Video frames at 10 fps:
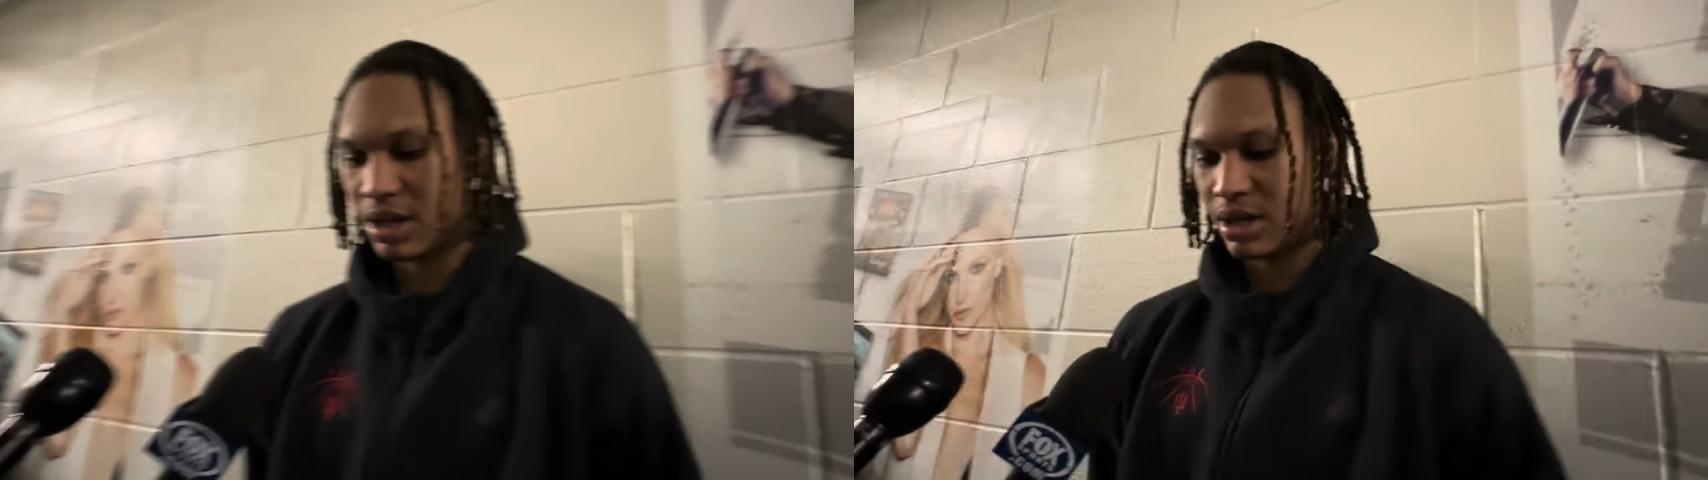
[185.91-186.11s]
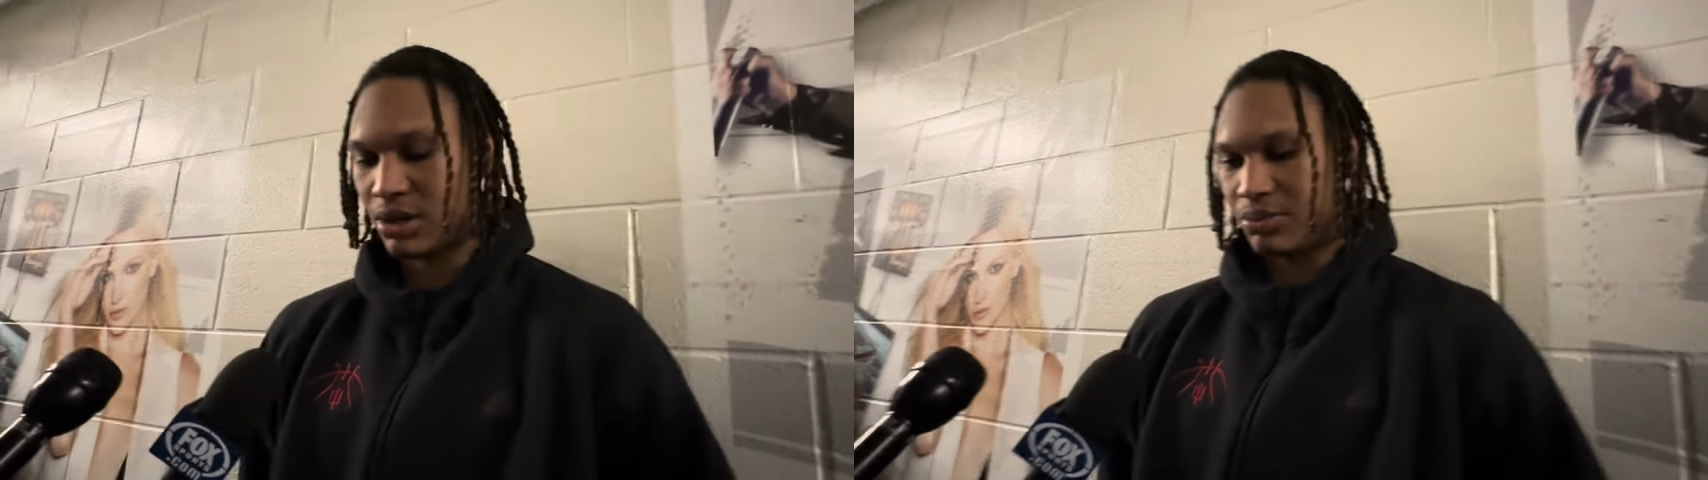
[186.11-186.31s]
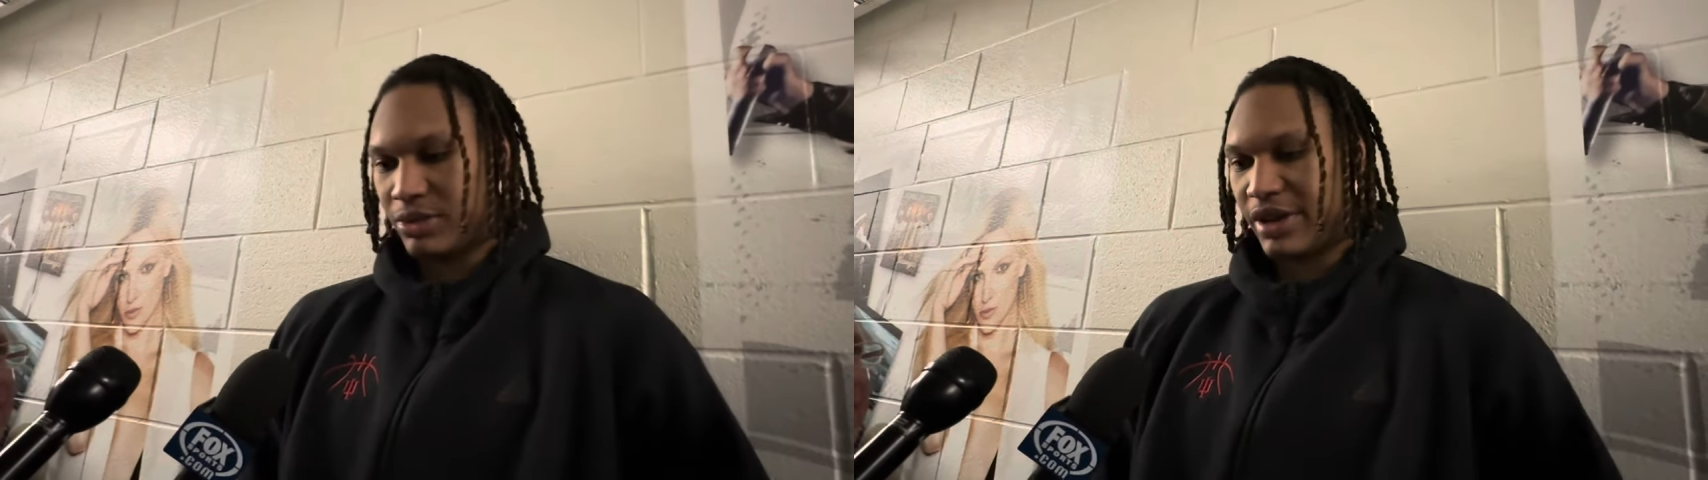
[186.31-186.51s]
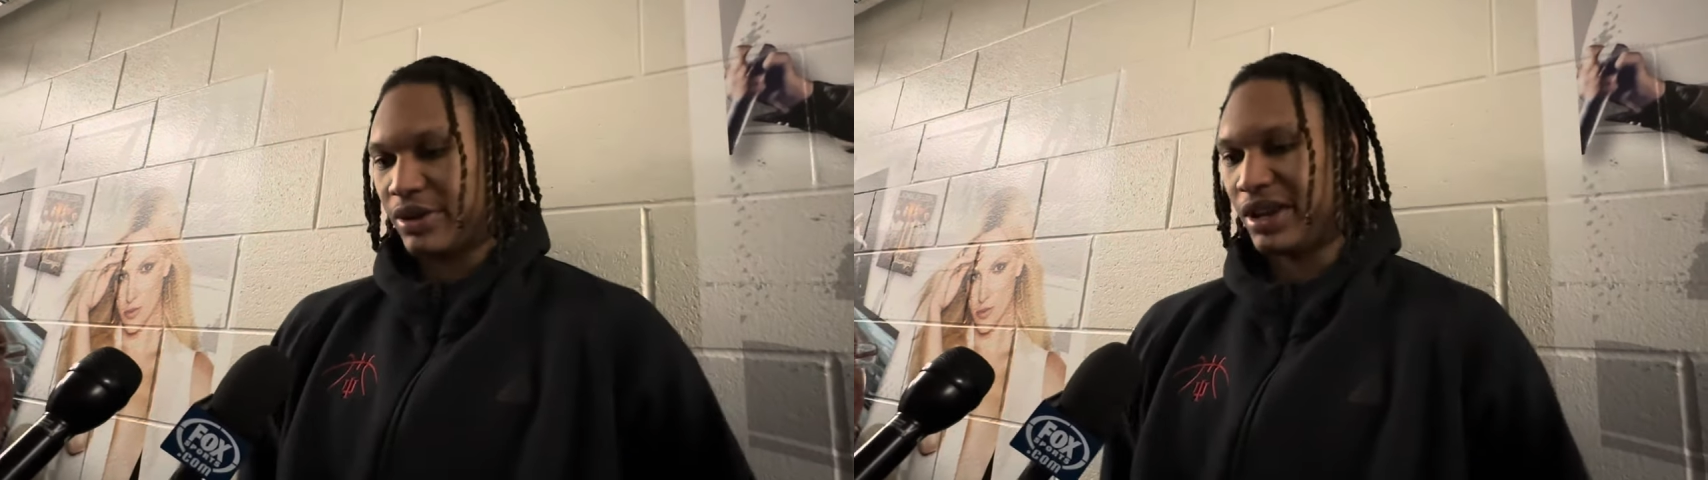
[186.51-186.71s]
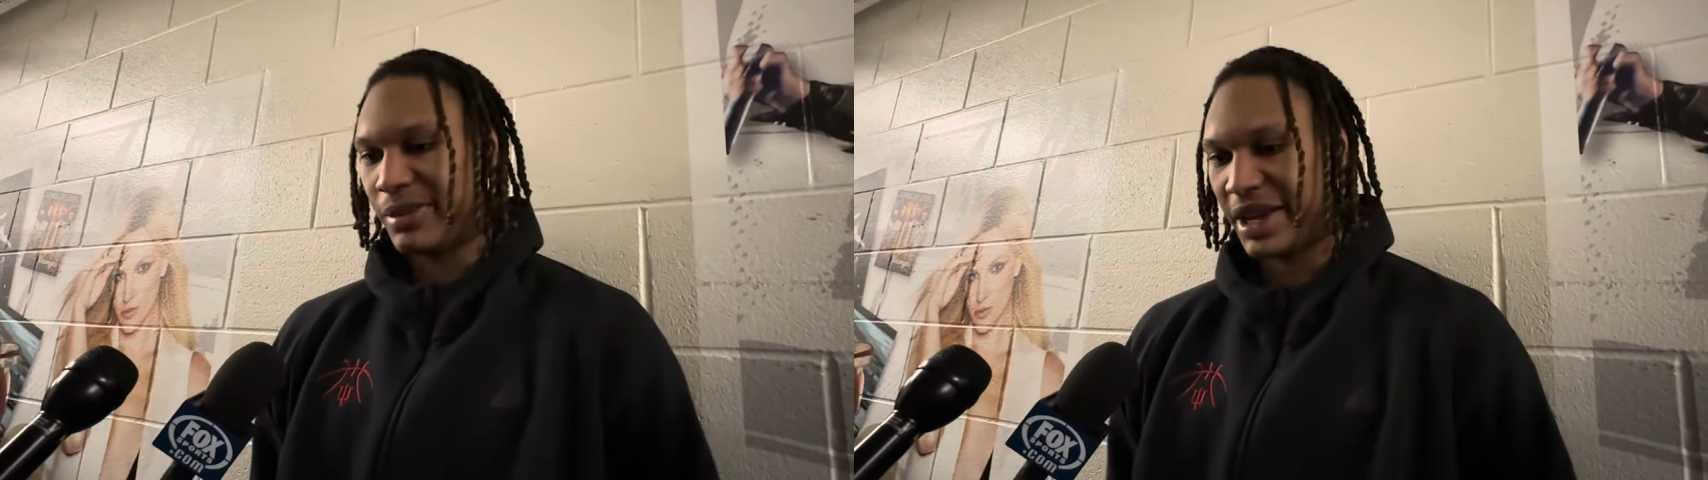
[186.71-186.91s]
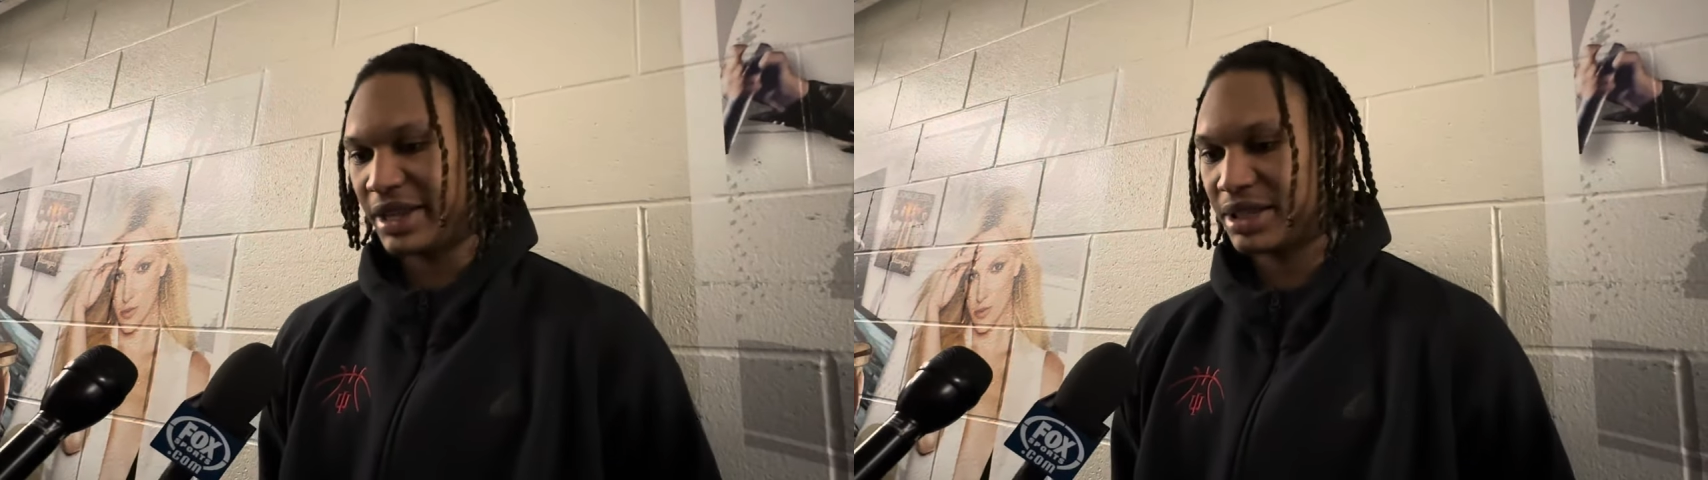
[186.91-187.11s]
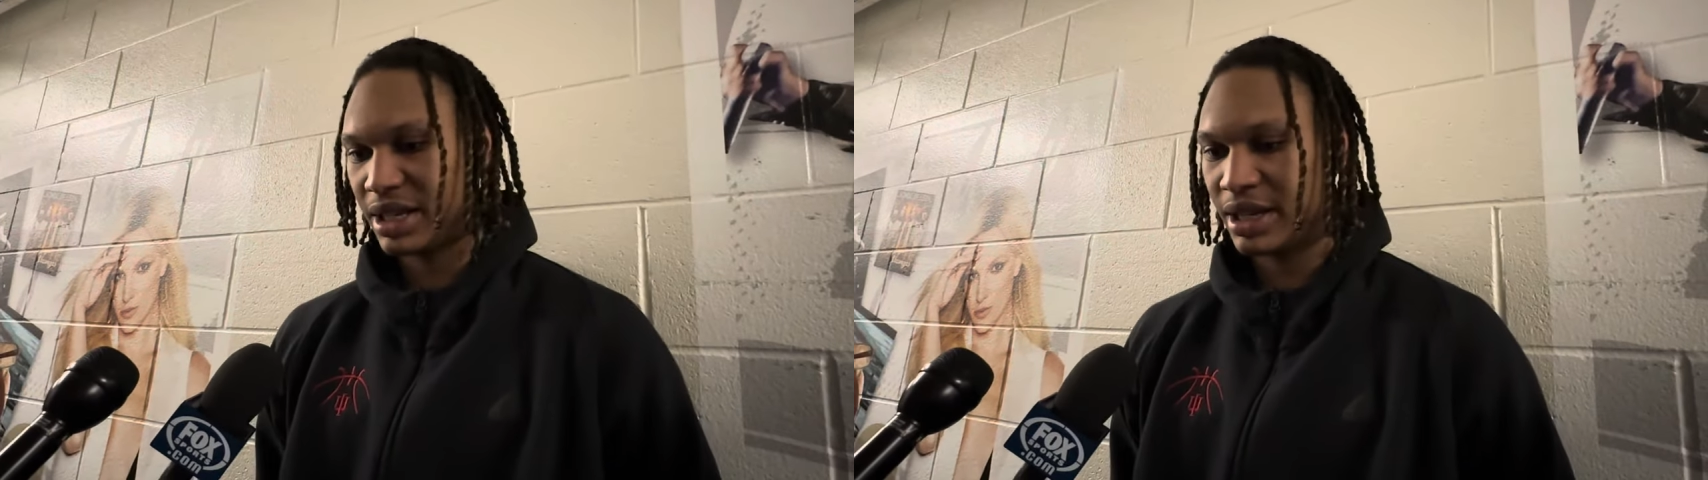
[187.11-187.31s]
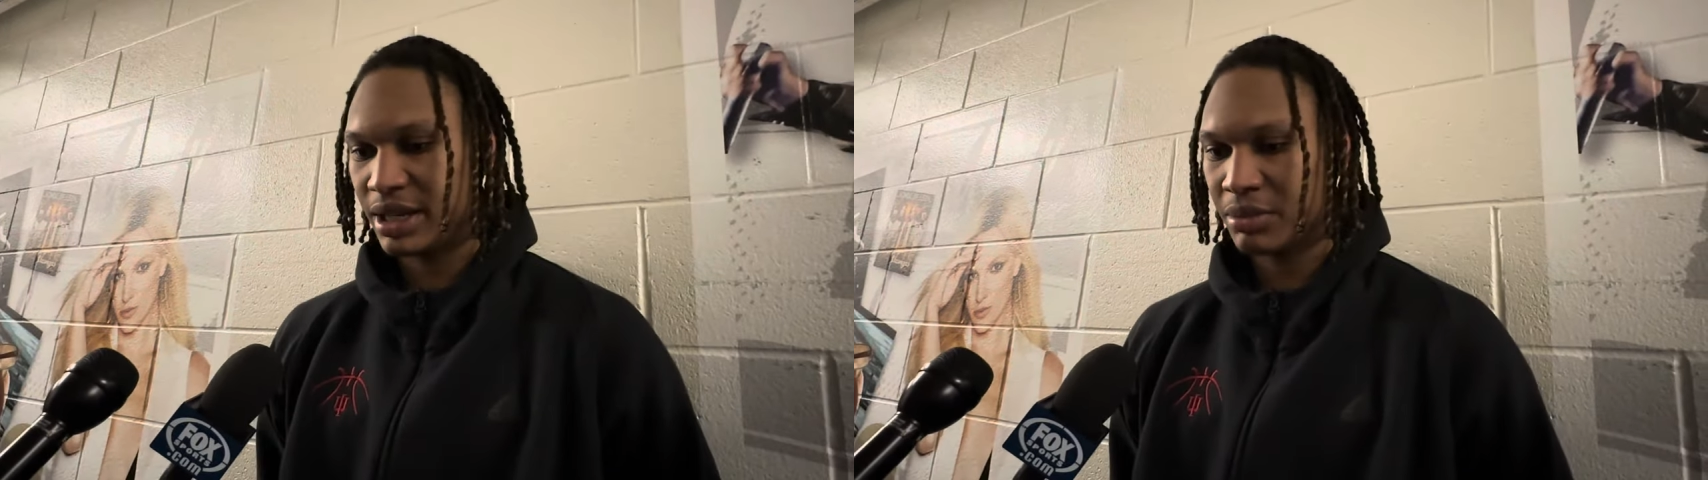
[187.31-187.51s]
Um, they were up
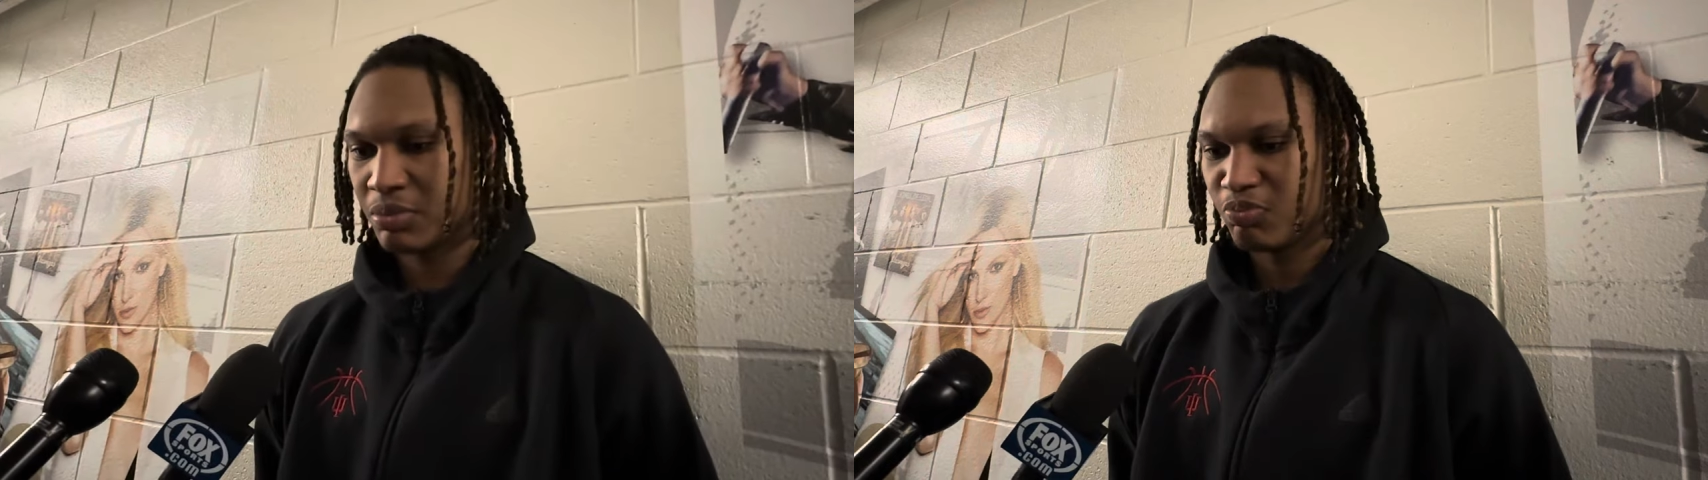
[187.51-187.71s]
18